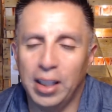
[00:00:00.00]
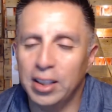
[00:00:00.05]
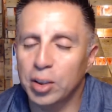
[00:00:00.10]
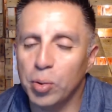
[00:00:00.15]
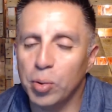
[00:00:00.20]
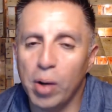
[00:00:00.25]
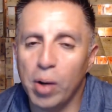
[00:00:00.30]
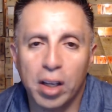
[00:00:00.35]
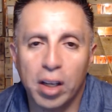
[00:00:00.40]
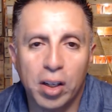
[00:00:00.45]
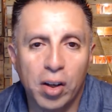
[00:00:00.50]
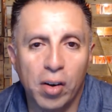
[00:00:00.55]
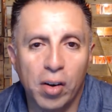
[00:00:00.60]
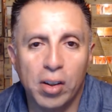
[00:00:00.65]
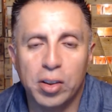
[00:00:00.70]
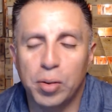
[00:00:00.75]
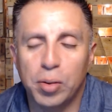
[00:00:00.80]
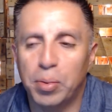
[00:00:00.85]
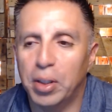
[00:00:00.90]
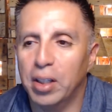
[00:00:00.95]
I just want to
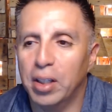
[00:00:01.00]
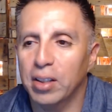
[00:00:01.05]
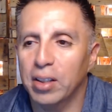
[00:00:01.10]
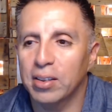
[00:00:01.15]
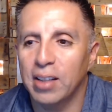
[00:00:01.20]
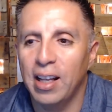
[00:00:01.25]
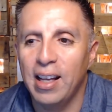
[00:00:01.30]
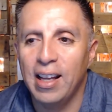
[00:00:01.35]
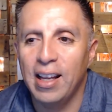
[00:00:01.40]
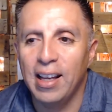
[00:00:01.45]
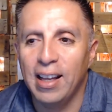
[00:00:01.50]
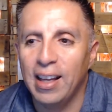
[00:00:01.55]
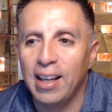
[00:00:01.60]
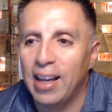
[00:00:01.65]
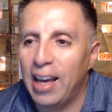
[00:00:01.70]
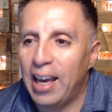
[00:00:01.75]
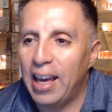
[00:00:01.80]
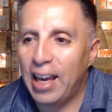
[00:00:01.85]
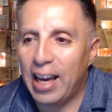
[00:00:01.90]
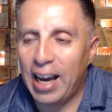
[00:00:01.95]
encourage you, because
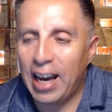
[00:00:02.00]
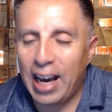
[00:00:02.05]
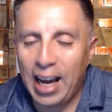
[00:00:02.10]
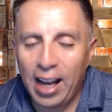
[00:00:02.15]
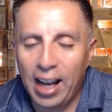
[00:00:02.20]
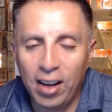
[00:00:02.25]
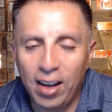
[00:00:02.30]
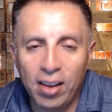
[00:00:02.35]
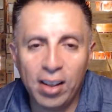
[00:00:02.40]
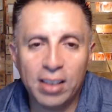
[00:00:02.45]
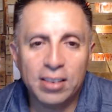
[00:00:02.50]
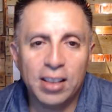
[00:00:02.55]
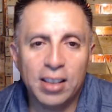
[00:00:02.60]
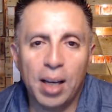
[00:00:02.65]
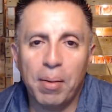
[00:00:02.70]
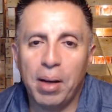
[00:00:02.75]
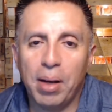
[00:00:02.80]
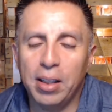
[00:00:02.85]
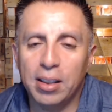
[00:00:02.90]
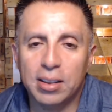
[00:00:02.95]
a lot of
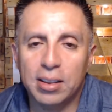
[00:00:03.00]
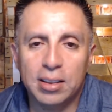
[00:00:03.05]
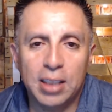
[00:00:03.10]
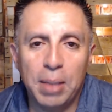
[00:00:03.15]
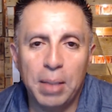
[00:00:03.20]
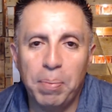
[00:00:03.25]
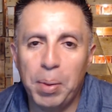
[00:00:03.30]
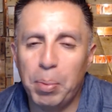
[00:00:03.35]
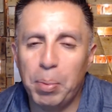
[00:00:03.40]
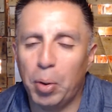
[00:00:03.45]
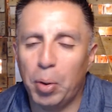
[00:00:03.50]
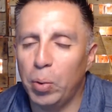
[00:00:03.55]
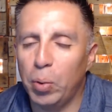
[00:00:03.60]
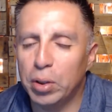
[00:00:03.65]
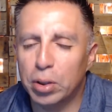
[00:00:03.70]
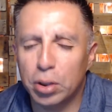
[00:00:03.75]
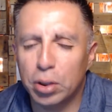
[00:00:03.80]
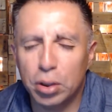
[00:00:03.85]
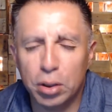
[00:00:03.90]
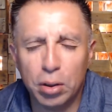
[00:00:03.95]
time I just see people
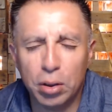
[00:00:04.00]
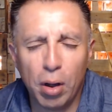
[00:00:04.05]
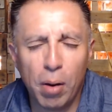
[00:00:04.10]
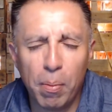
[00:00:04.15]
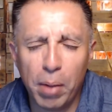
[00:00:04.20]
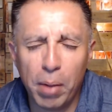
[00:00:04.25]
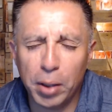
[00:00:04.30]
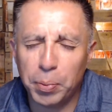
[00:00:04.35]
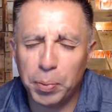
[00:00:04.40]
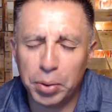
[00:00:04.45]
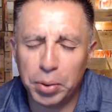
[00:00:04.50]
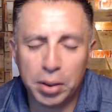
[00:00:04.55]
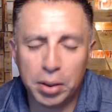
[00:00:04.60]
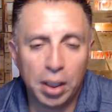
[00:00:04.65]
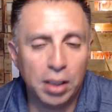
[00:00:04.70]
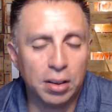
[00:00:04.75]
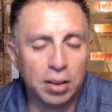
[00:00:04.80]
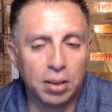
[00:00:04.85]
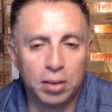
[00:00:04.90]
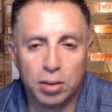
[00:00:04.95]
with so much
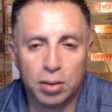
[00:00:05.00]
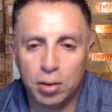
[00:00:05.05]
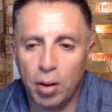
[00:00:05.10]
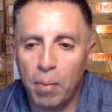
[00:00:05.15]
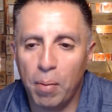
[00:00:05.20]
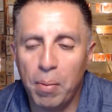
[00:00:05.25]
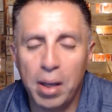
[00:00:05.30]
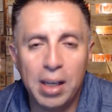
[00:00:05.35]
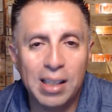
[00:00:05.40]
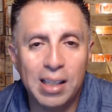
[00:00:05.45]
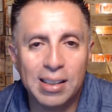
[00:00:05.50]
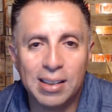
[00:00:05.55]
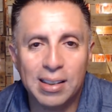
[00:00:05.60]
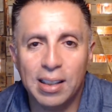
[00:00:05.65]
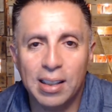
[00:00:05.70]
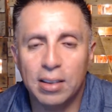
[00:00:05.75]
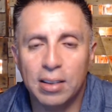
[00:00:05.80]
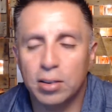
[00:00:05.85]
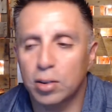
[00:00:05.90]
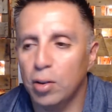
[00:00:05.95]
potential, so many
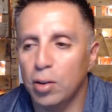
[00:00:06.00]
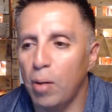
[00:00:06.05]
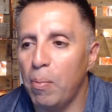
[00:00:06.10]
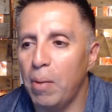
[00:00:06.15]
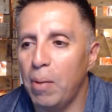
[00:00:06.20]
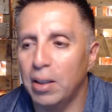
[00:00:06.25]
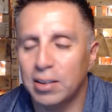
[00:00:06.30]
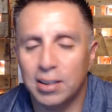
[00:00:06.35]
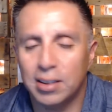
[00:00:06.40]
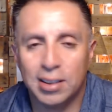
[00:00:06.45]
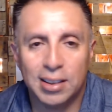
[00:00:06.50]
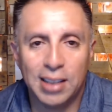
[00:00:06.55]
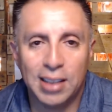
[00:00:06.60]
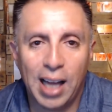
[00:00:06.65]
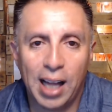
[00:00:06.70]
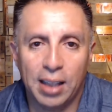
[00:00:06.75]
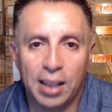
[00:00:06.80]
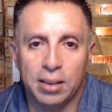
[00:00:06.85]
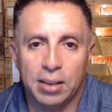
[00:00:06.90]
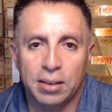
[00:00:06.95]
skills, so much
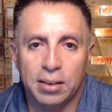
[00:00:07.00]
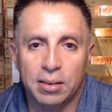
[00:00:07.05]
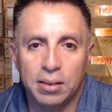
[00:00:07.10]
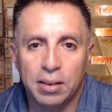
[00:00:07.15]
talent,